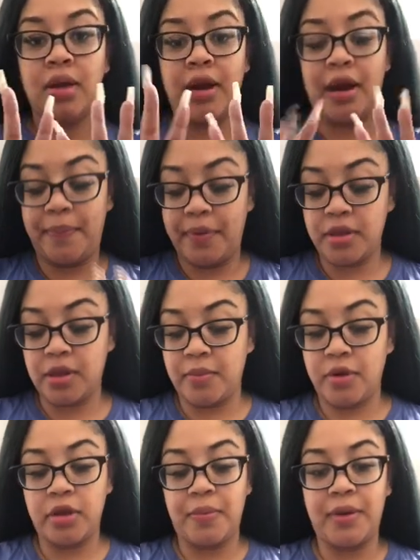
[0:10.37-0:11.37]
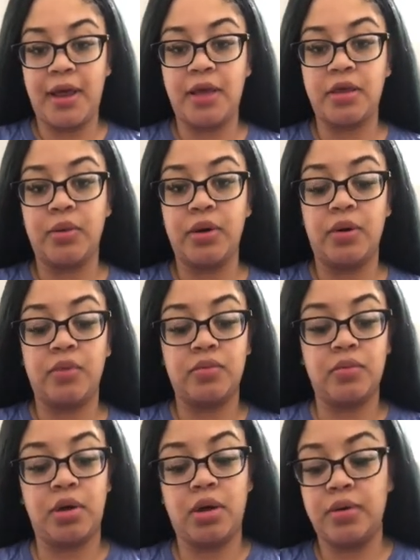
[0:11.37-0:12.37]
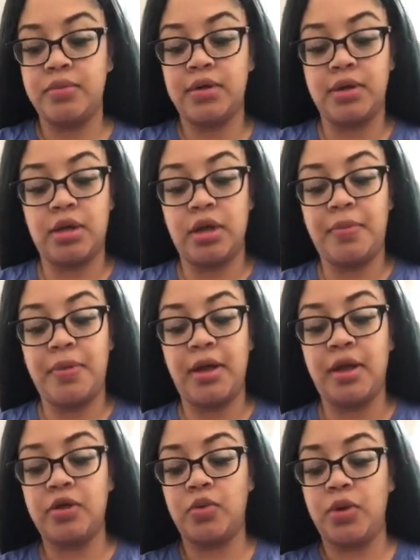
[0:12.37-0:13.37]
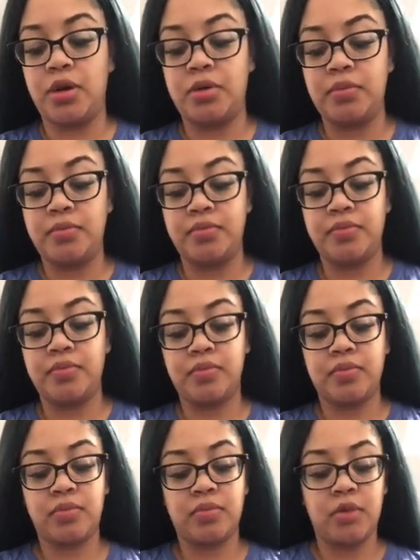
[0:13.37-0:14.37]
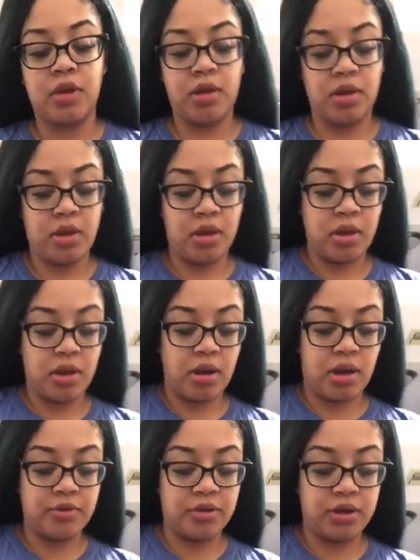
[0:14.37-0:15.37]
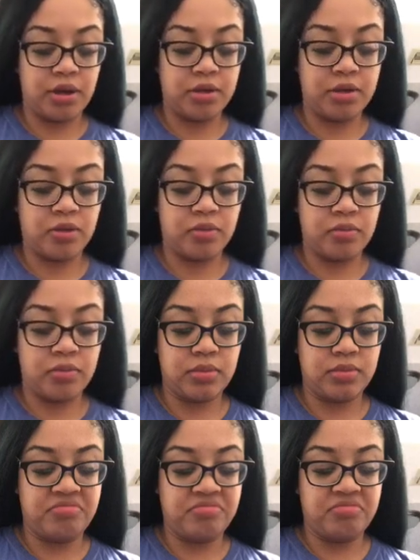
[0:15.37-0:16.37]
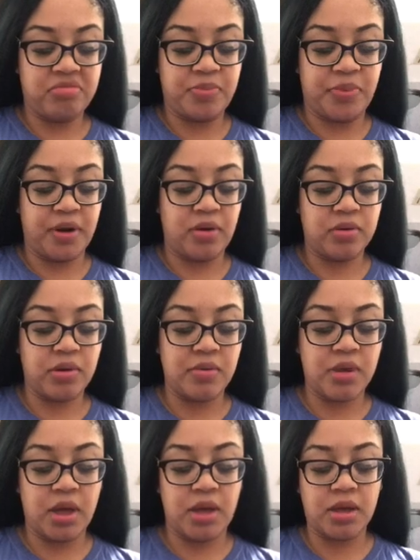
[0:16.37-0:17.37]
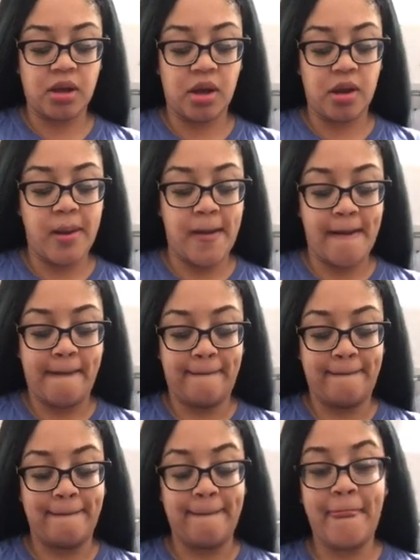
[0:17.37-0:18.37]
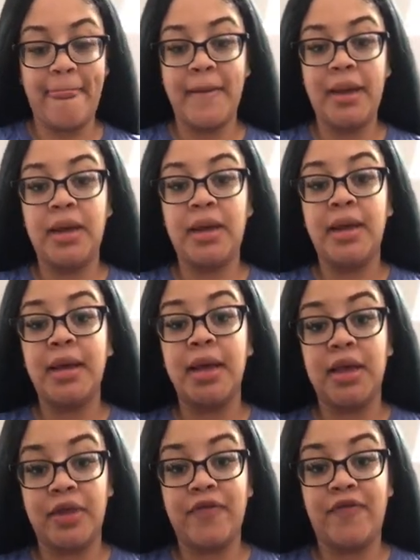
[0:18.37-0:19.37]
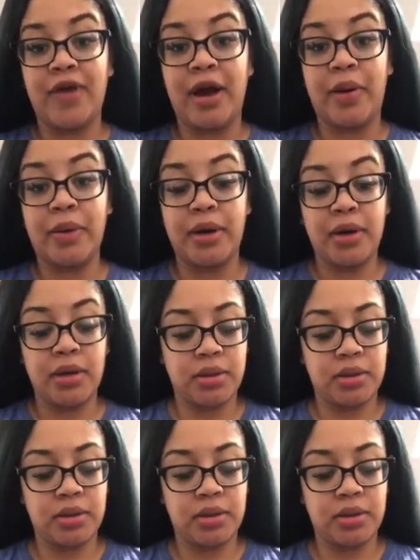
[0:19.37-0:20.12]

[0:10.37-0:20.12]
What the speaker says: And I put some on the plate so it don't stick to the plate as well. I'm just going to sprinkle some sea salt in the flour.